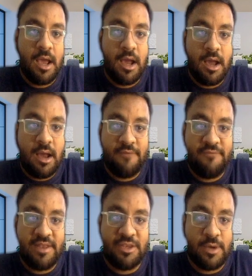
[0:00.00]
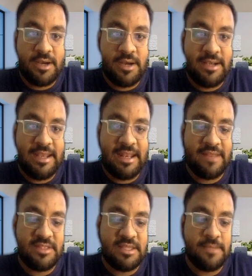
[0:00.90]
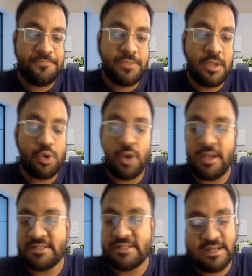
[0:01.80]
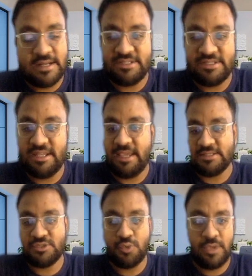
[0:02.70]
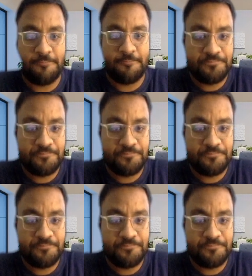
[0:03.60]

when you are dealing with the non-accidental injury cases. Okay,